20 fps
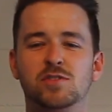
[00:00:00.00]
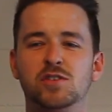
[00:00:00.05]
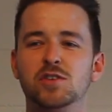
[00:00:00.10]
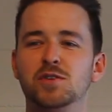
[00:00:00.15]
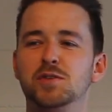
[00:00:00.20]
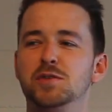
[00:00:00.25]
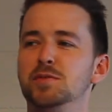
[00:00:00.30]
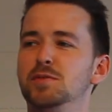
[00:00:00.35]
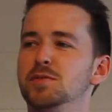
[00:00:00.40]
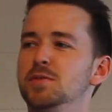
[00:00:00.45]

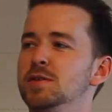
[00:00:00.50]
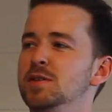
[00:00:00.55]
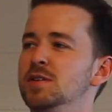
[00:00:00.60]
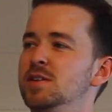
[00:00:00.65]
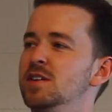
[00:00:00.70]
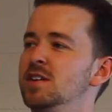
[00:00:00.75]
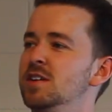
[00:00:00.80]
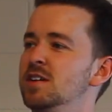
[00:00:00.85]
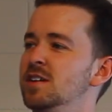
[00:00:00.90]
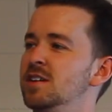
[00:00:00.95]
to,
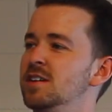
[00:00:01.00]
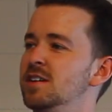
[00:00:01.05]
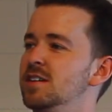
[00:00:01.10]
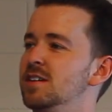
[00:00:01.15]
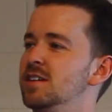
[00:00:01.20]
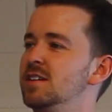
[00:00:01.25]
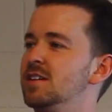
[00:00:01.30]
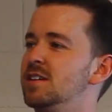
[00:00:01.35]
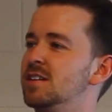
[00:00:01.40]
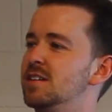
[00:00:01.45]

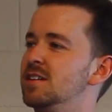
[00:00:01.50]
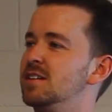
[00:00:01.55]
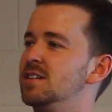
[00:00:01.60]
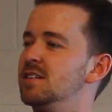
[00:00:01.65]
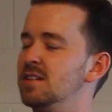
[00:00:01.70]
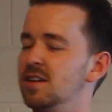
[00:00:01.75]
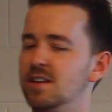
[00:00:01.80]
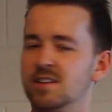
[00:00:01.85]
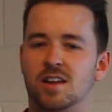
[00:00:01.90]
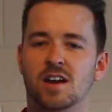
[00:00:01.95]

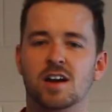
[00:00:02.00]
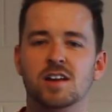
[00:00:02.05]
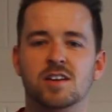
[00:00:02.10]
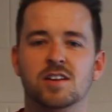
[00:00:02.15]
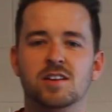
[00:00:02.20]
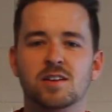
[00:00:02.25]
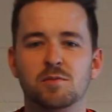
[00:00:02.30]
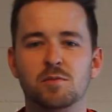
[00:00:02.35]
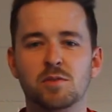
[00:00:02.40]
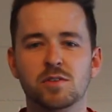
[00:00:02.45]
I
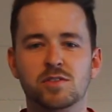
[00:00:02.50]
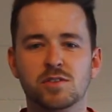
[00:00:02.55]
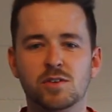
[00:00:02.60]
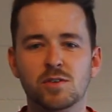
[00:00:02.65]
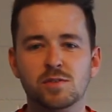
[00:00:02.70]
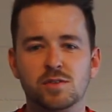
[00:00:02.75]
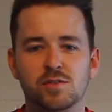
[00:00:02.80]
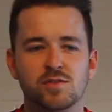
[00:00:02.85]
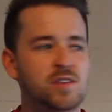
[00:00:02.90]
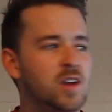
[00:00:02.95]
don't know what to
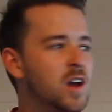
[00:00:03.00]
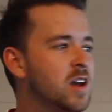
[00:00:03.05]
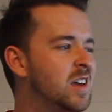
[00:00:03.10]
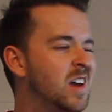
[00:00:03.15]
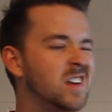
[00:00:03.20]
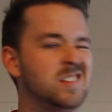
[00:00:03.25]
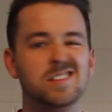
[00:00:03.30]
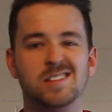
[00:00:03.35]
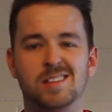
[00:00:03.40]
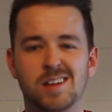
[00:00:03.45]
call this video. I
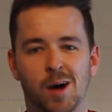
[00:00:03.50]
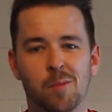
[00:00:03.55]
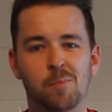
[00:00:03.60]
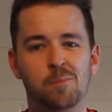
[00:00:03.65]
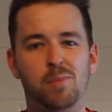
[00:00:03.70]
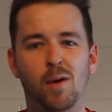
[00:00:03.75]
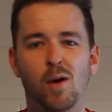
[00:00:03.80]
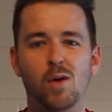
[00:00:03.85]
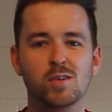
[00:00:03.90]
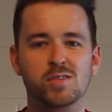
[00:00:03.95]
guess it's an
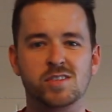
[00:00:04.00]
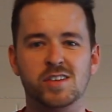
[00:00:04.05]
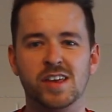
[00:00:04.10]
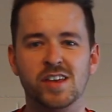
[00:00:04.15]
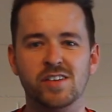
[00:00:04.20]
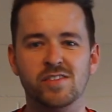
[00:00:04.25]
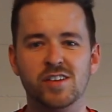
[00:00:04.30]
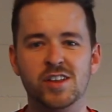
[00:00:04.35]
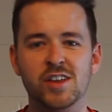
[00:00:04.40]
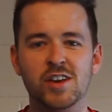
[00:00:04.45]

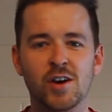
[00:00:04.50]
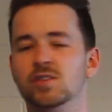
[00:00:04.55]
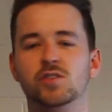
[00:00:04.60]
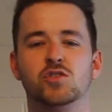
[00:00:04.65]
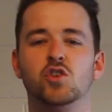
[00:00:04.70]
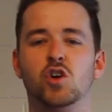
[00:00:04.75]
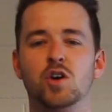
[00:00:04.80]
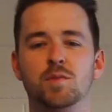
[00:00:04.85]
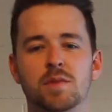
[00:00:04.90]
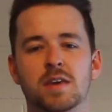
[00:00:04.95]
unboxing video. You
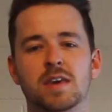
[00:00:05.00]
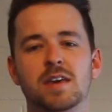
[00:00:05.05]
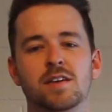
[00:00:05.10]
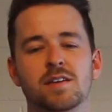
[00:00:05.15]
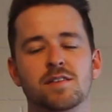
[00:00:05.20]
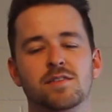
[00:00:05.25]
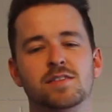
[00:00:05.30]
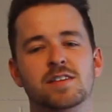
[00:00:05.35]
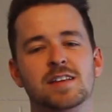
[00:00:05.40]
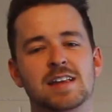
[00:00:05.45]
join
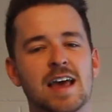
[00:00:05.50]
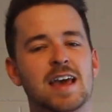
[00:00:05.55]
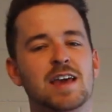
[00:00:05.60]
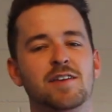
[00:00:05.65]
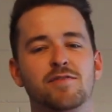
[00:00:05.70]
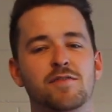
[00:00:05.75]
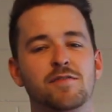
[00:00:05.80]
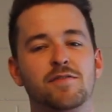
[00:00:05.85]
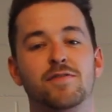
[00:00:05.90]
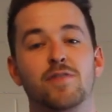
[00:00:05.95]
me today
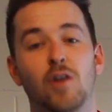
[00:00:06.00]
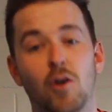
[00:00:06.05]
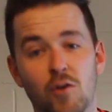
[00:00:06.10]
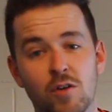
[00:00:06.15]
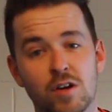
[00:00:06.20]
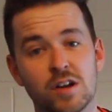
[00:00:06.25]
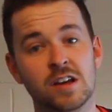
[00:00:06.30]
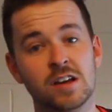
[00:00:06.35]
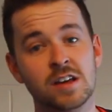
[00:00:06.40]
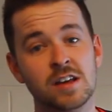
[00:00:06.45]
from
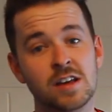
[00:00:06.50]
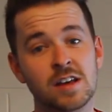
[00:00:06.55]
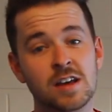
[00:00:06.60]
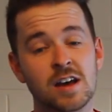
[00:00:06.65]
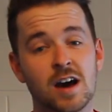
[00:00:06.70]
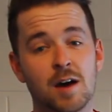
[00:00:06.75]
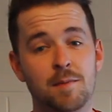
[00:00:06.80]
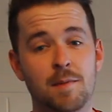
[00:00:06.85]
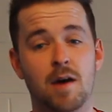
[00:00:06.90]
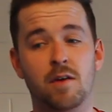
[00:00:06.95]
Florida.
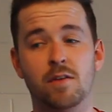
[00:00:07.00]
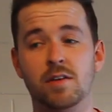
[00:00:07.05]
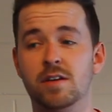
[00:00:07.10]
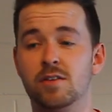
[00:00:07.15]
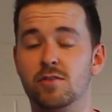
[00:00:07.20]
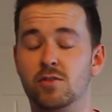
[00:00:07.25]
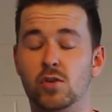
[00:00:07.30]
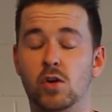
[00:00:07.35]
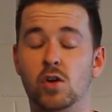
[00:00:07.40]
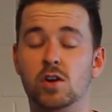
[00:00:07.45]
I'm out
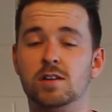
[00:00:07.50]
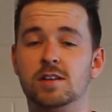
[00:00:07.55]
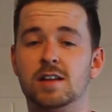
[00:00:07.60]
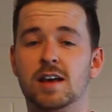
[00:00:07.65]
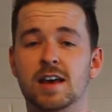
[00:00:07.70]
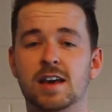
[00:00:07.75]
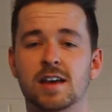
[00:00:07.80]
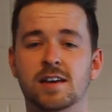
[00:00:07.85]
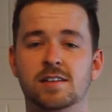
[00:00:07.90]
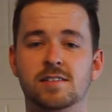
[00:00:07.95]
here on
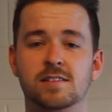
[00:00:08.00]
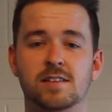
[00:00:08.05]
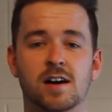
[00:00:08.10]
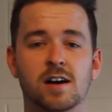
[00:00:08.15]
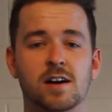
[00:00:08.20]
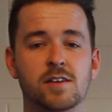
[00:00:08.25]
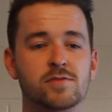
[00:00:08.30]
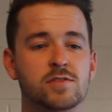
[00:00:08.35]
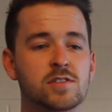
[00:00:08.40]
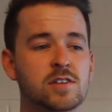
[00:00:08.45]
holiday
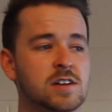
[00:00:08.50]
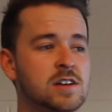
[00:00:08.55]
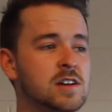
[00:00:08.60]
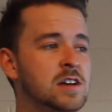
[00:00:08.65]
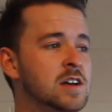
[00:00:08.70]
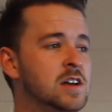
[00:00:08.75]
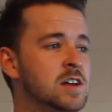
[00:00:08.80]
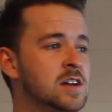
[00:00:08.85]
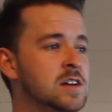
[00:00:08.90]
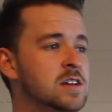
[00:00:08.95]

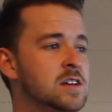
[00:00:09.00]
after